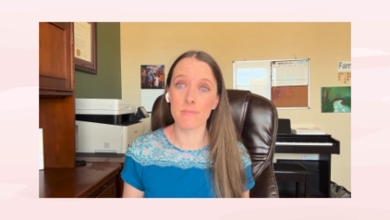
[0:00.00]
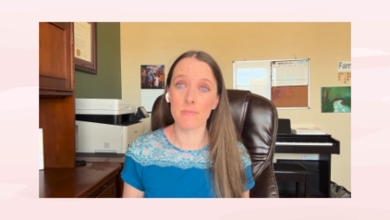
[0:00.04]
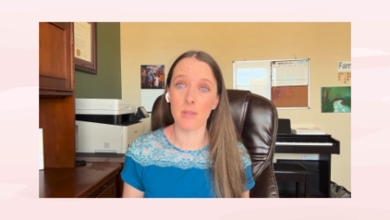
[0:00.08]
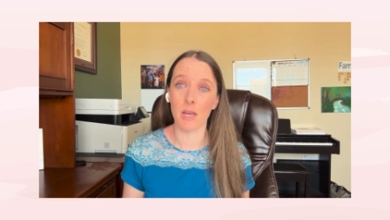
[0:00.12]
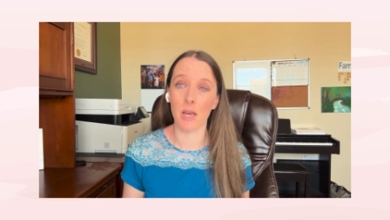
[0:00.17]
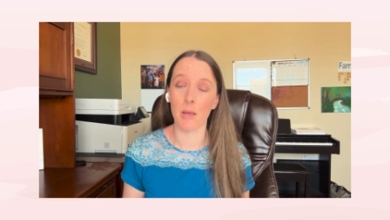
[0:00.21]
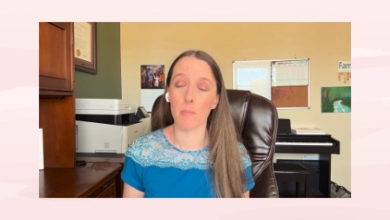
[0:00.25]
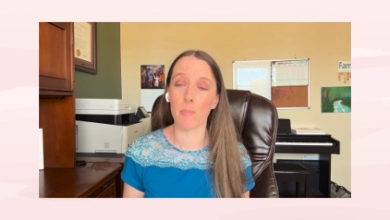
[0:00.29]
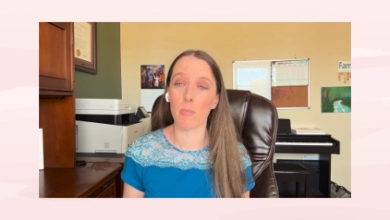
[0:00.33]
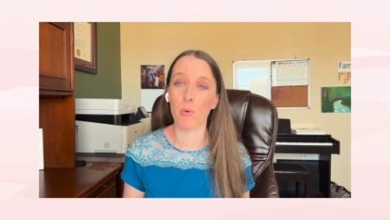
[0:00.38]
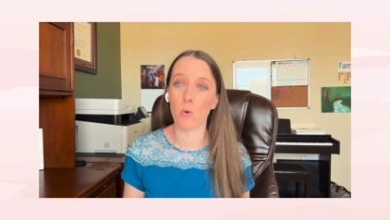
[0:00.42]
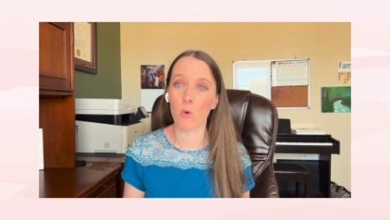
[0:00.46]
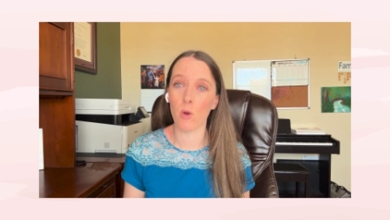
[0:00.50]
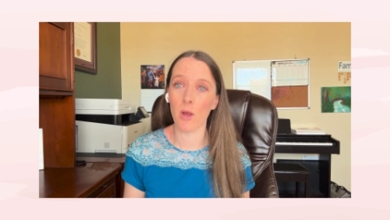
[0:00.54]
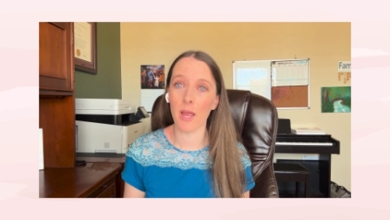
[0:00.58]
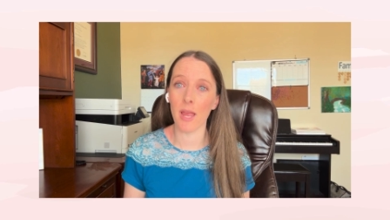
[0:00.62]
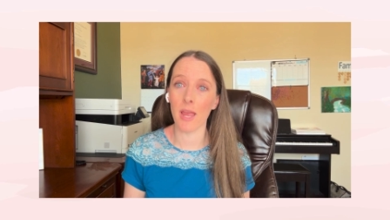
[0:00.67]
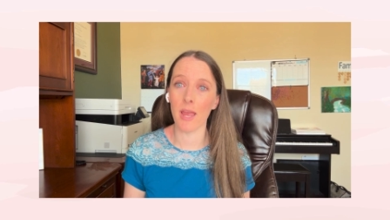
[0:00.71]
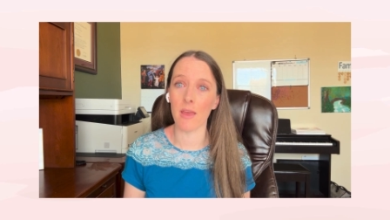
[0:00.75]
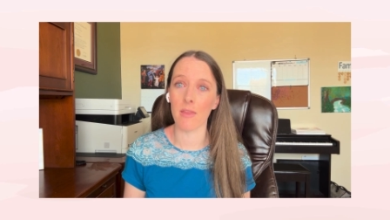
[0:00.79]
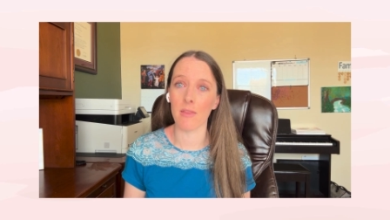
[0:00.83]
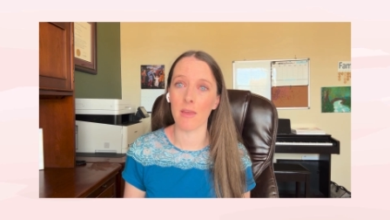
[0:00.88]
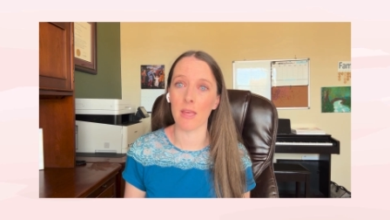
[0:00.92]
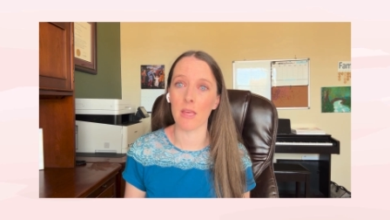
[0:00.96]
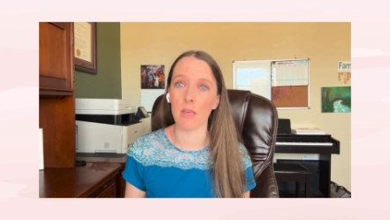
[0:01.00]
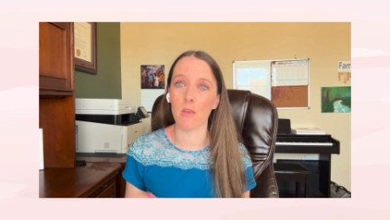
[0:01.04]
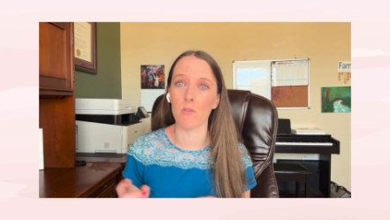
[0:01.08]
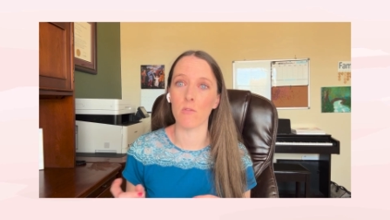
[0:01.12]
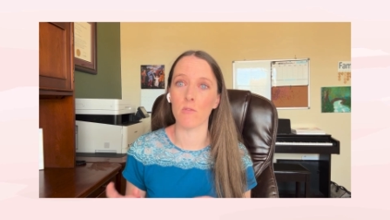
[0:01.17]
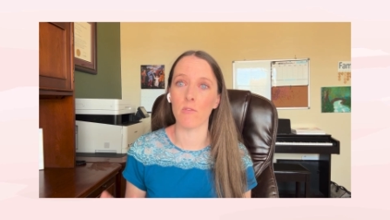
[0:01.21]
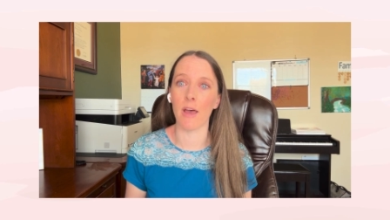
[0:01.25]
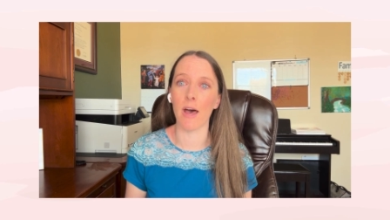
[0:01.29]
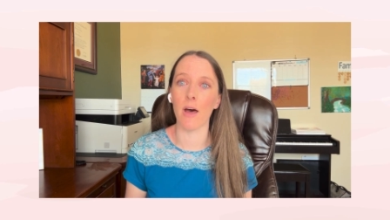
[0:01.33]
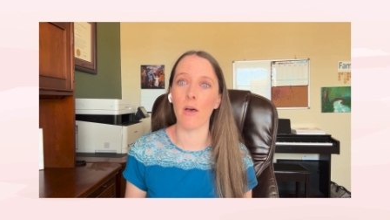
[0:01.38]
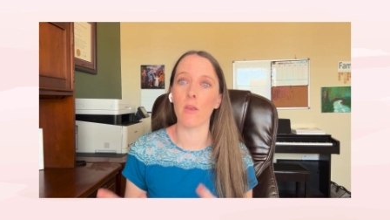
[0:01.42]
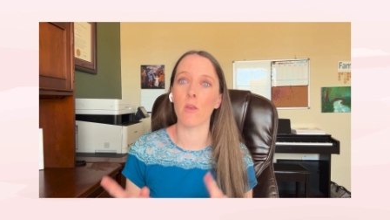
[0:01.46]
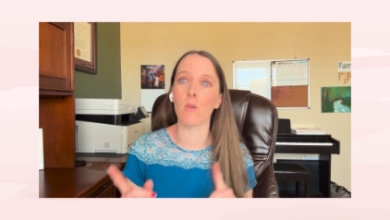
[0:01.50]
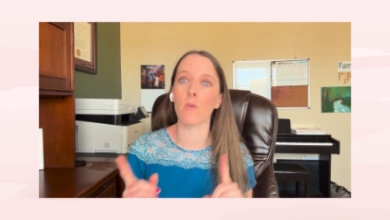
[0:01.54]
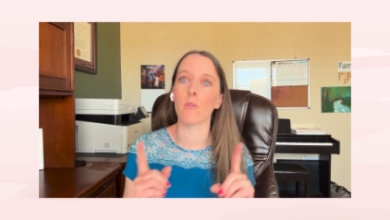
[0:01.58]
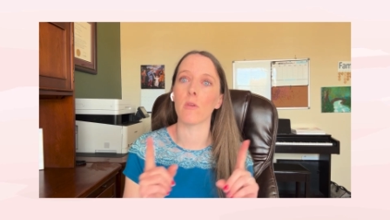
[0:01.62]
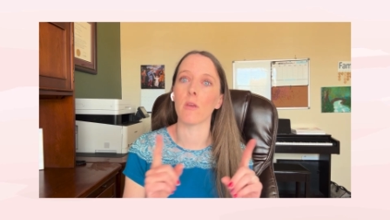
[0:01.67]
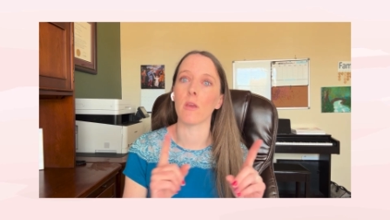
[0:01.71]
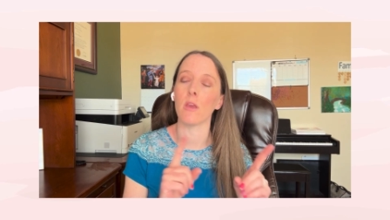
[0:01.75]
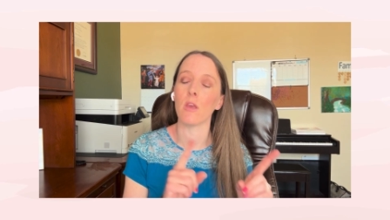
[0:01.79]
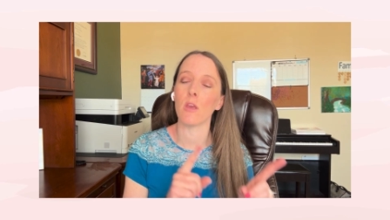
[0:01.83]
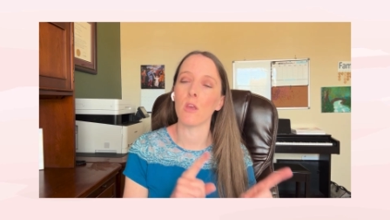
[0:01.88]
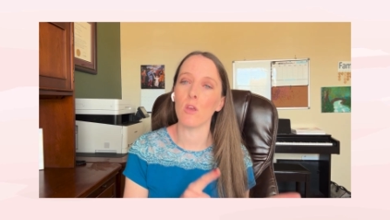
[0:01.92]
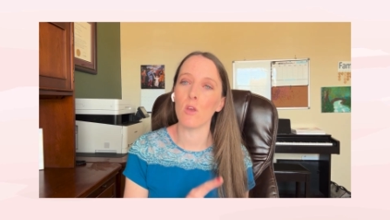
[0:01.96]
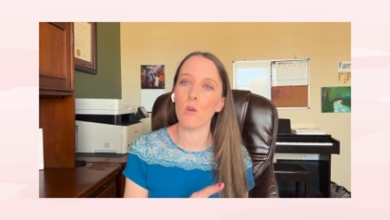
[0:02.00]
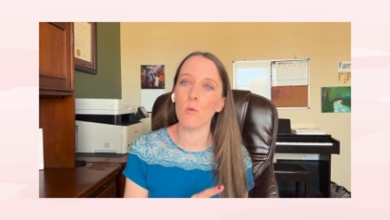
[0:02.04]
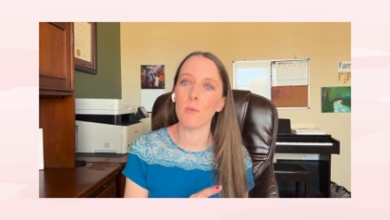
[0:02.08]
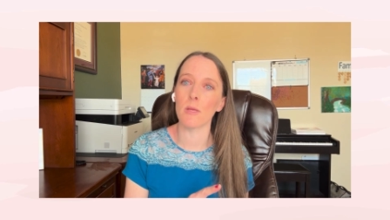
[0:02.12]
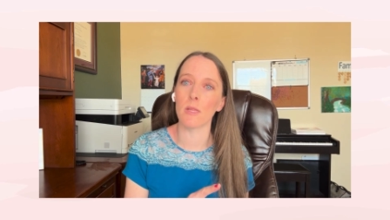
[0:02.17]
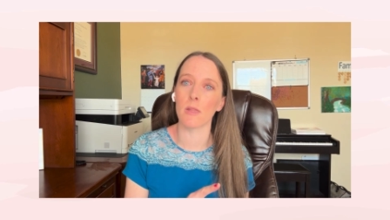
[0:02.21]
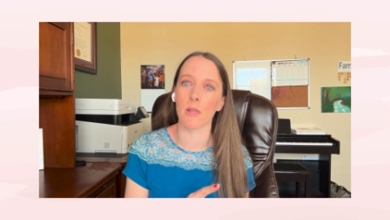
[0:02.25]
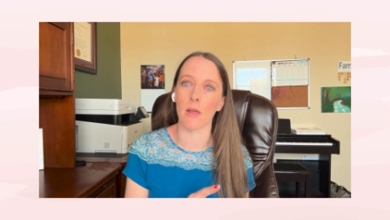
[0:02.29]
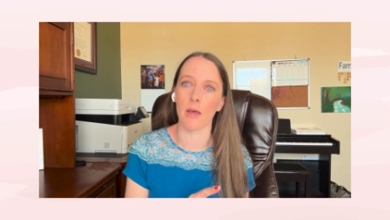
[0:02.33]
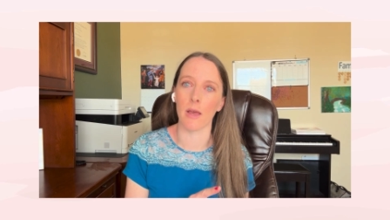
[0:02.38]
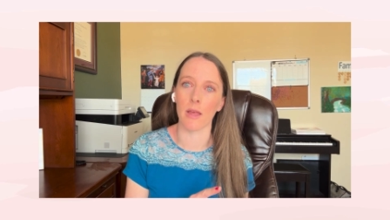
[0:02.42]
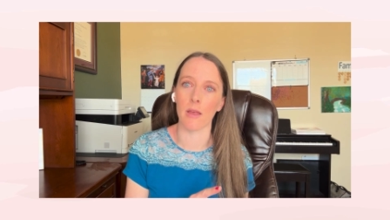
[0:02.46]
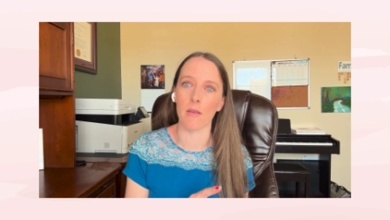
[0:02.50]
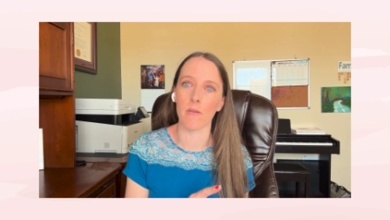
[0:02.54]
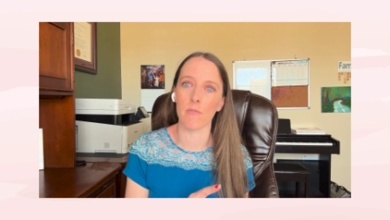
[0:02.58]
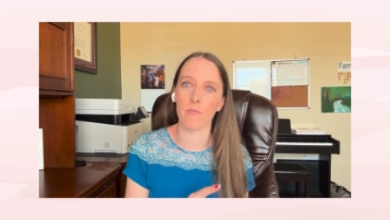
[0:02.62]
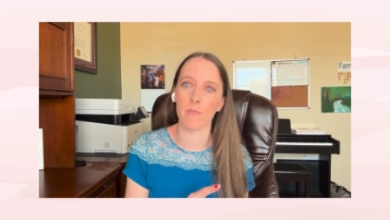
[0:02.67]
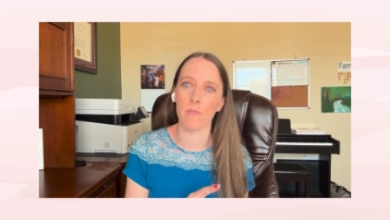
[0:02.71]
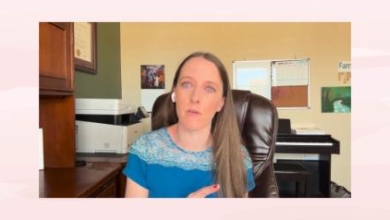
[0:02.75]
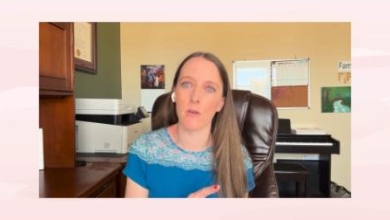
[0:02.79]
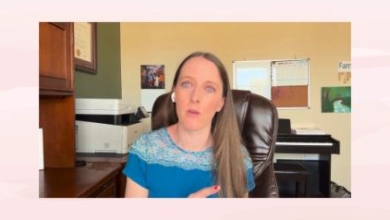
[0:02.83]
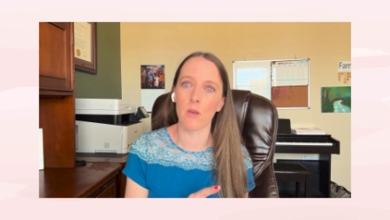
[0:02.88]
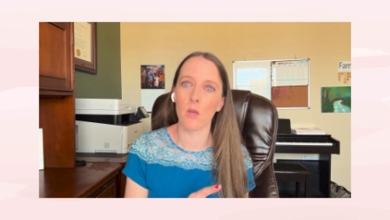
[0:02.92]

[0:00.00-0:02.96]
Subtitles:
I'm praying that you value the human life